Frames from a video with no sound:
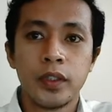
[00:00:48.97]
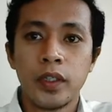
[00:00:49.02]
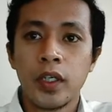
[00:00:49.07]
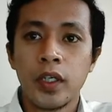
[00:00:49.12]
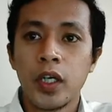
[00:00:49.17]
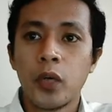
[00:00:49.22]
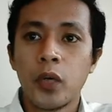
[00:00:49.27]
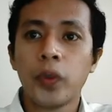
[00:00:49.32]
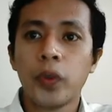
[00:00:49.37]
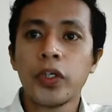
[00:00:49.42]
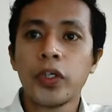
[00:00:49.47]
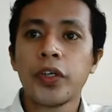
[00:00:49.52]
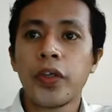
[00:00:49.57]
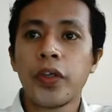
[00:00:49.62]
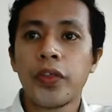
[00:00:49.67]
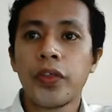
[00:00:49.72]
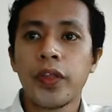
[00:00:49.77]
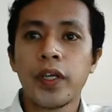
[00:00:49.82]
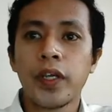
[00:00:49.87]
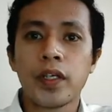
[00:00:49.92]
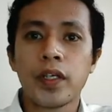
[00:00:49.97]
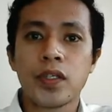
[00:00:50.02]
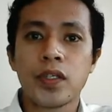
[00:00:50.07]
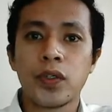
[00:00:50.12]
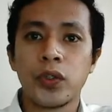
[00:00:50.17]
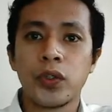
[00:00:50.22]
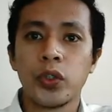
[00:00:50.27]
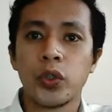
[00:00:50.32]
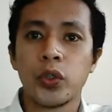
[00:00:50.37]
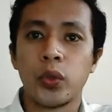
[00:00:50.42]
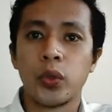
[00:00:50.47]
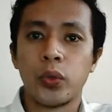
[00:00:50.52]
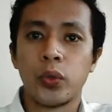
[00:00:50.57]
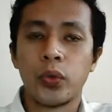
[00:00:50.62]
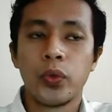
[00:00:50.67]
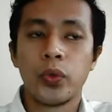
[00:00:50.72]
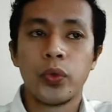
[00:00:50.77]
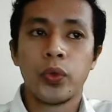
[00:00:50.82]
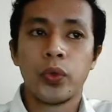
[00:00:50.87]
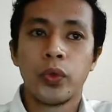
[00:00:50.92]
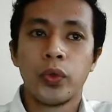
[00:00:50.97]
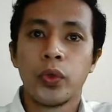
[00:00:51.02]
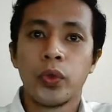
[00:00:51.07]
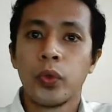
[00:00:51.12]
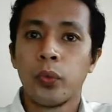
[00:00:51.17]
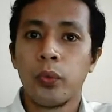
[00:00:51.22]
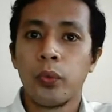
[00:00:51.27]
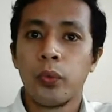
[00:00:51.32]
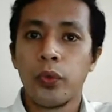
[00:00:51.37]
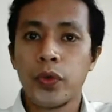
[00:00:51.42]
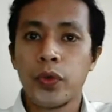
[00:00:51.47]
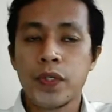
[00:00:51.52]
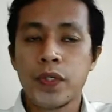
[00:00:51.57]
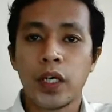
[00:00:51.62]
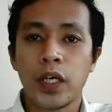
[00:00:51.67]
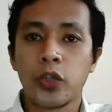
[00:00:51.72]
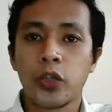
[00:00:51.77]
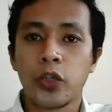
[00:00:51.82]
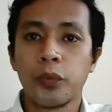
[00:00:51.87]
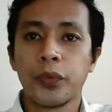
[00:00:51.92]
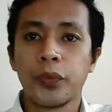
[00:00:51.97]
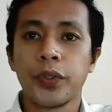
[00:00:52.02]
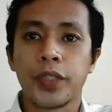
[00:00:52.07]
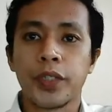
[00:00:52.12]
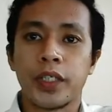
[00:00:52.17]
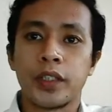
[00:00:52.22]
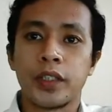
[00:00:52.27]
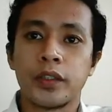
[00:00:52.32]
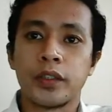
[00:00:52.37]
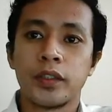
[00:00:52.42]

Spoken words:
What are the things you do using a computer?